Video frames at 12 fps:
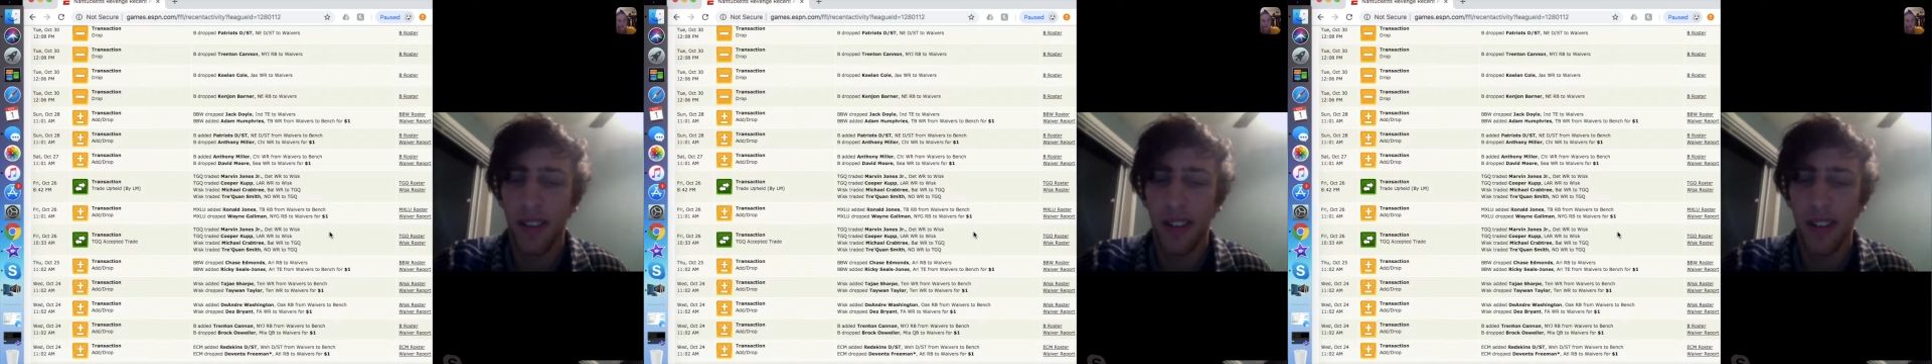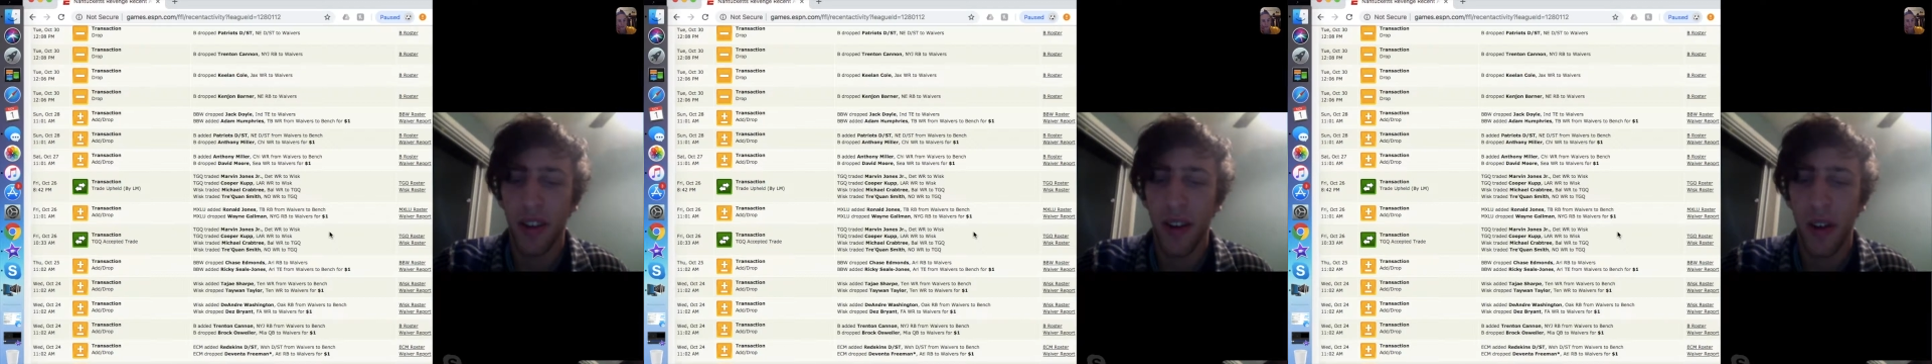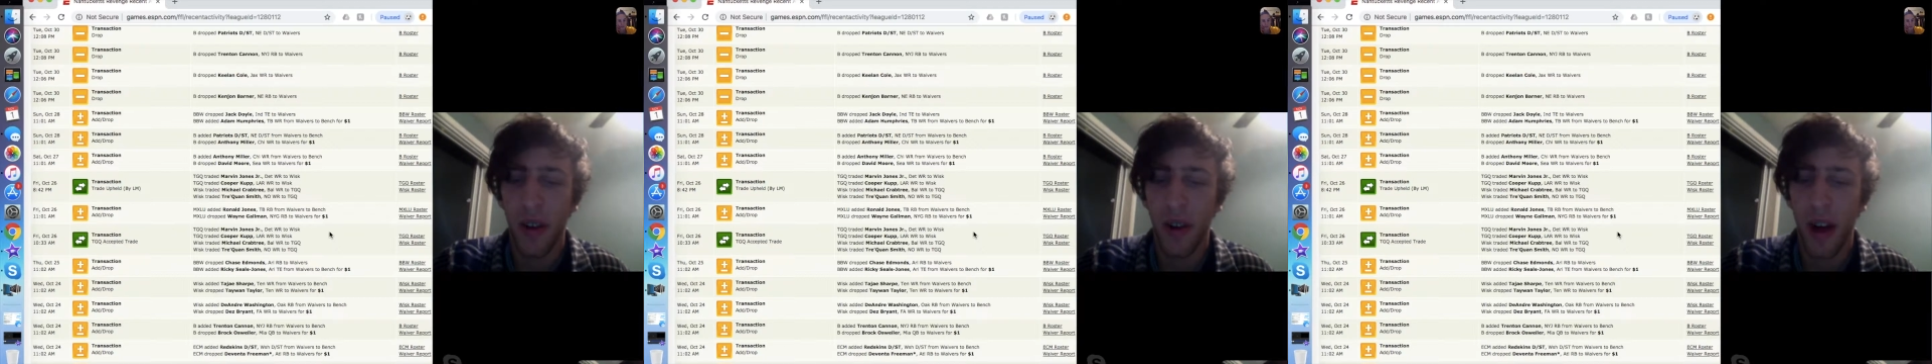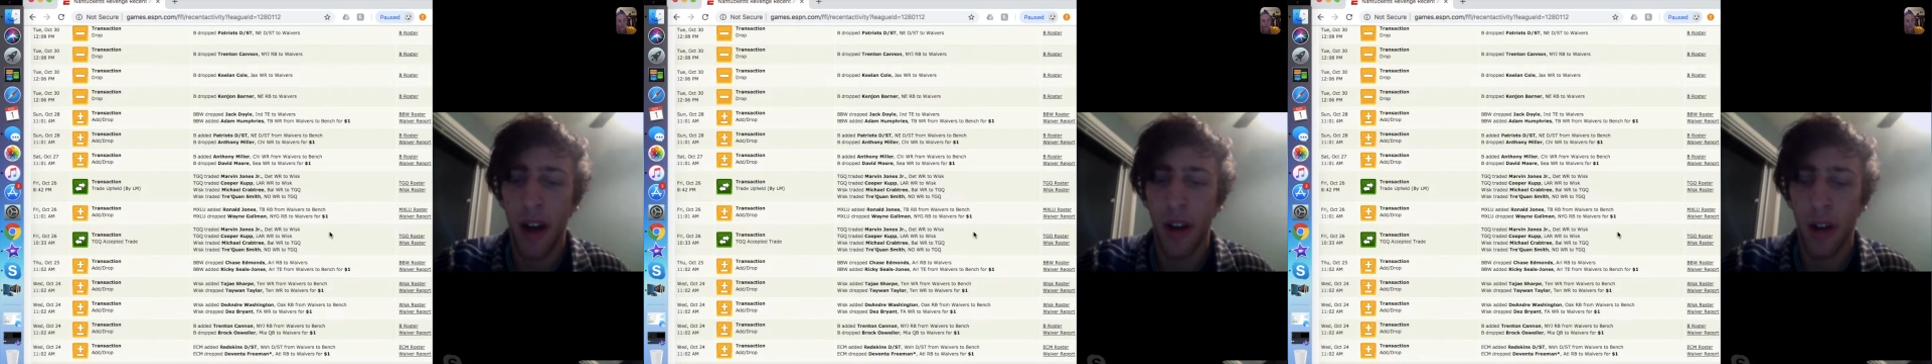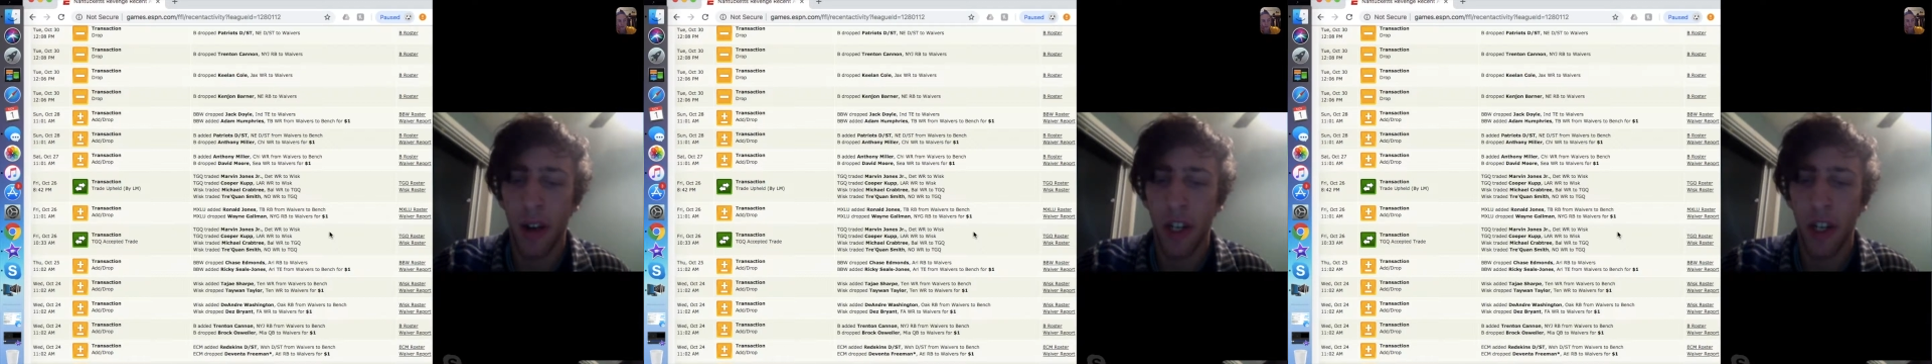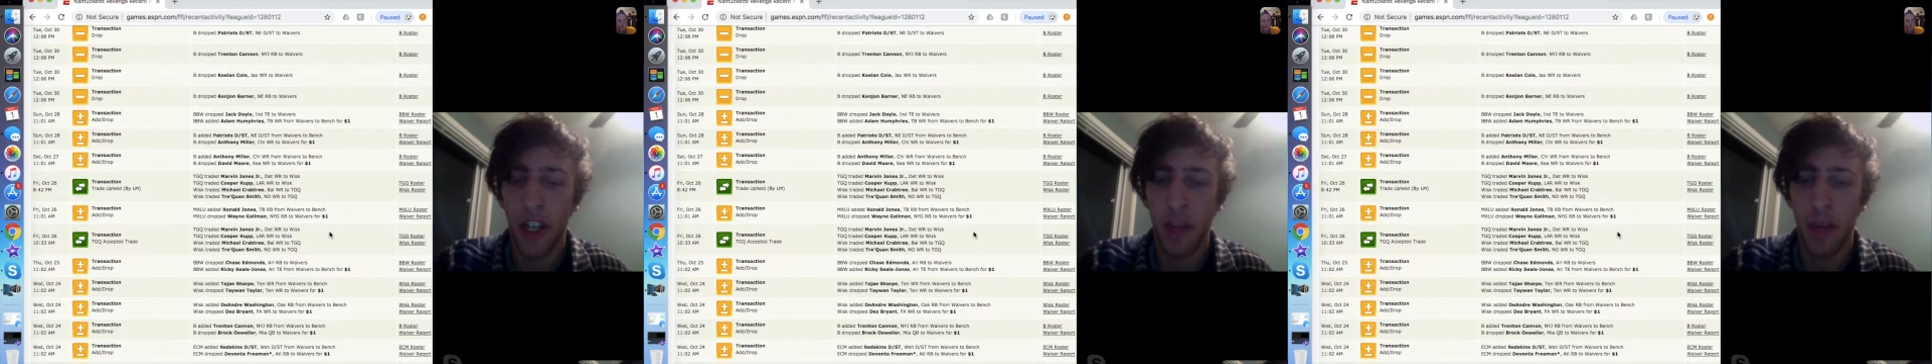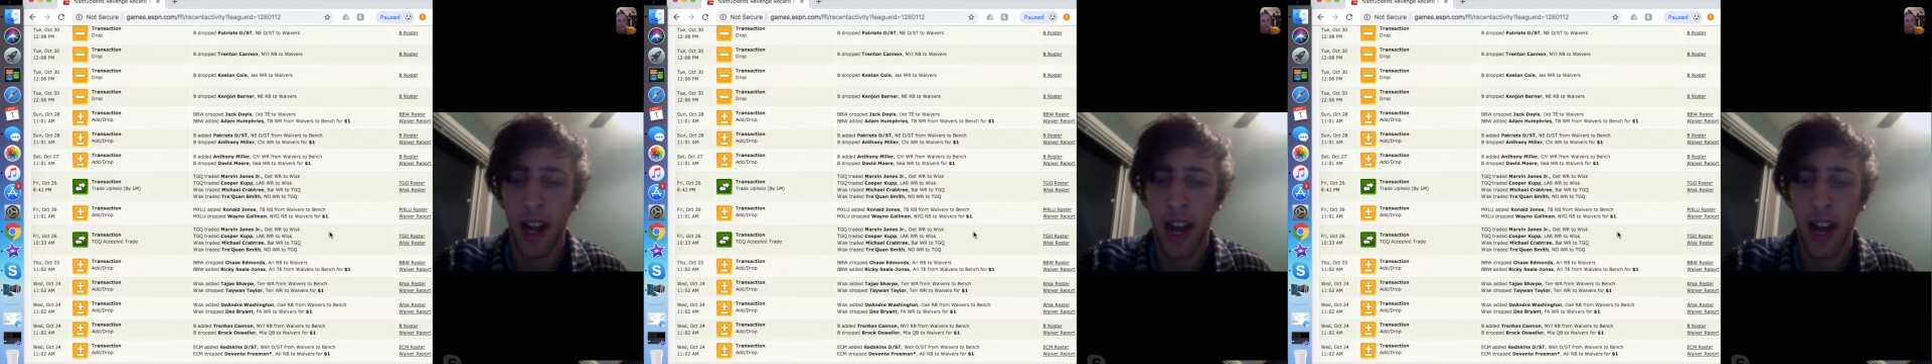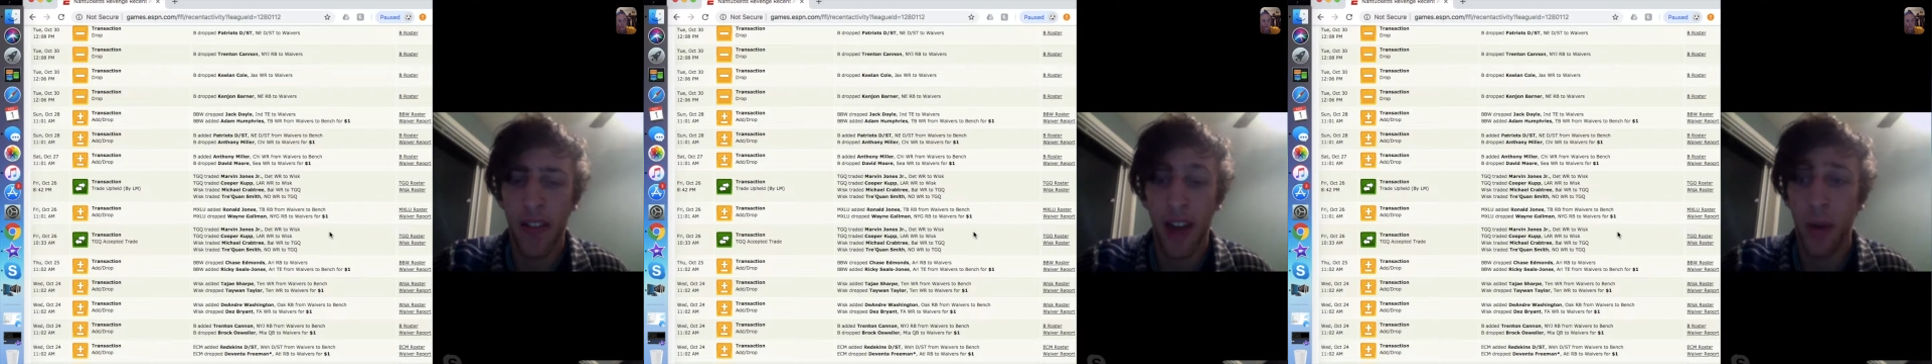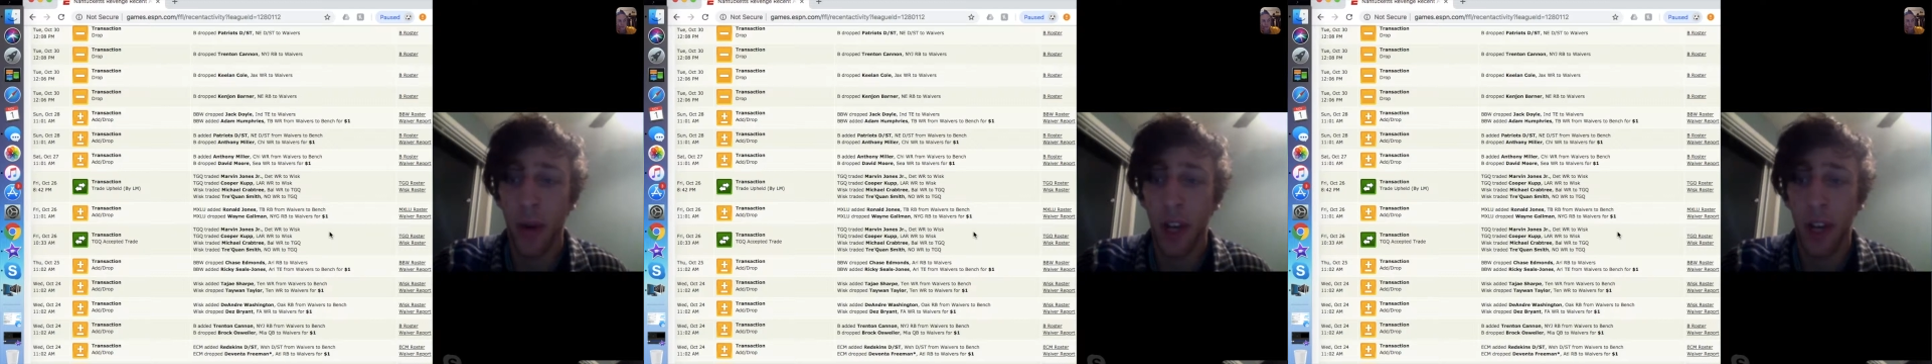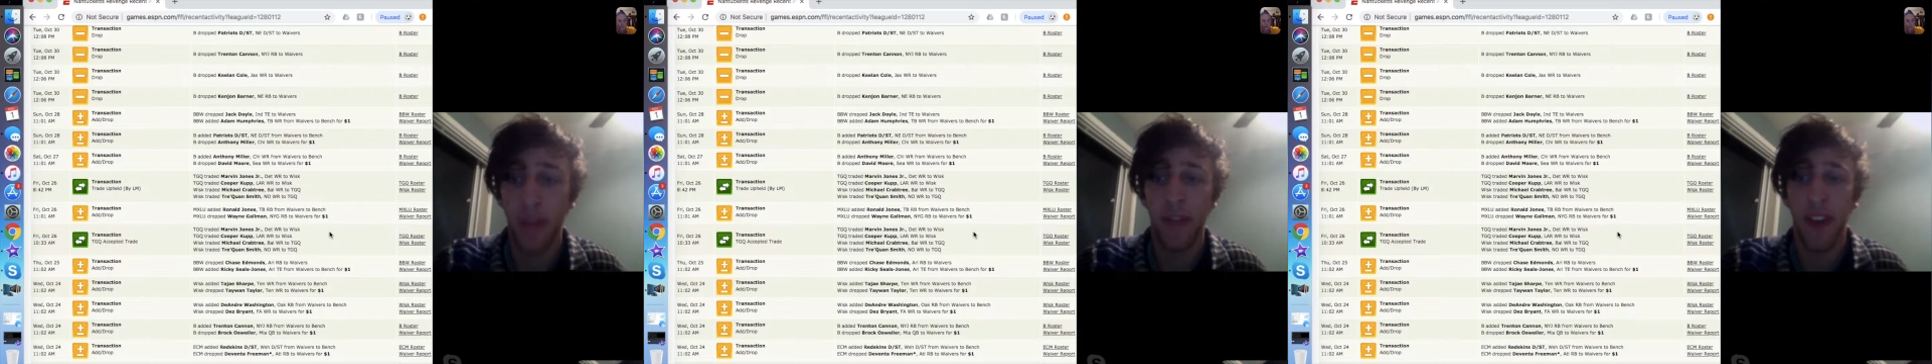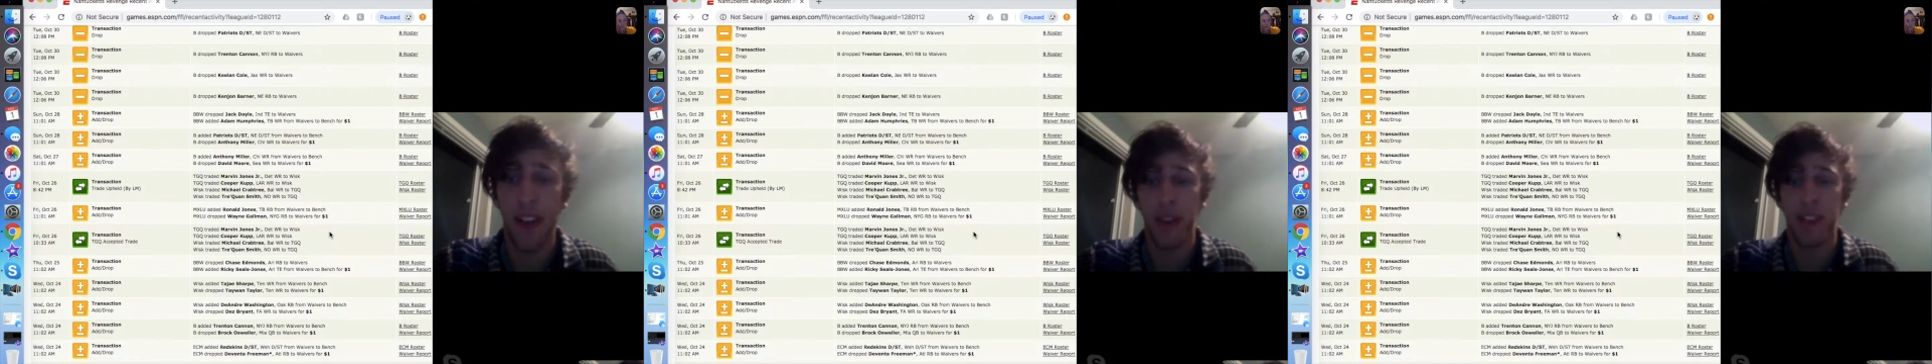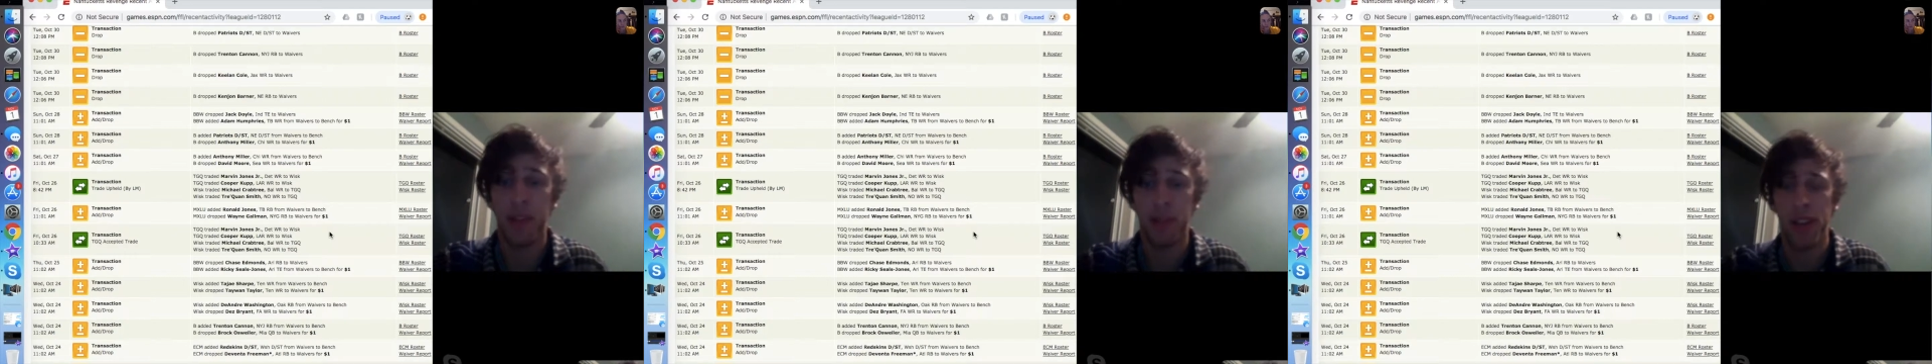So, I don't know, to ship that kind of equity with 5 weeks to